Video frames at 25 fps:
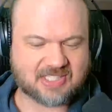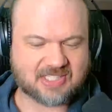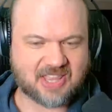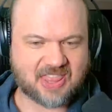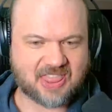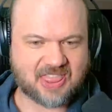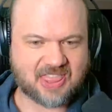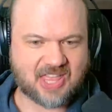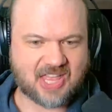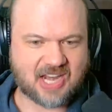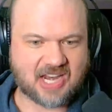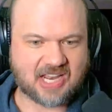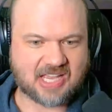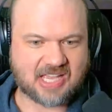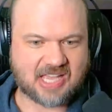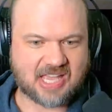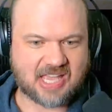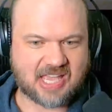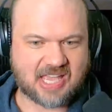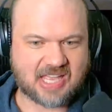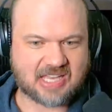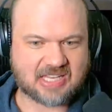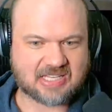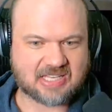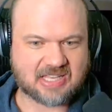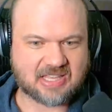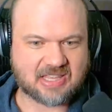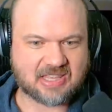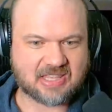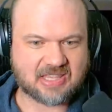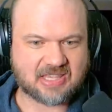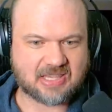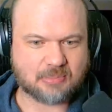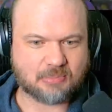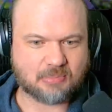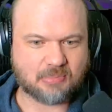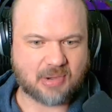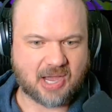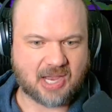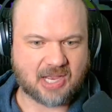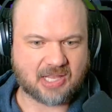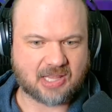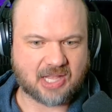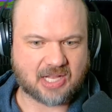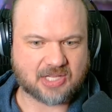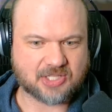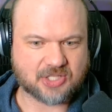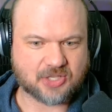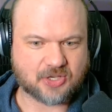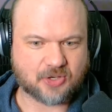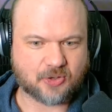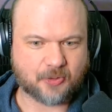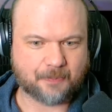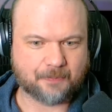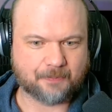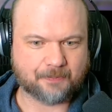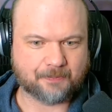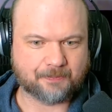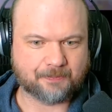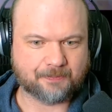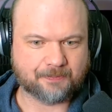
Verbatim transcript: synthetic and the biological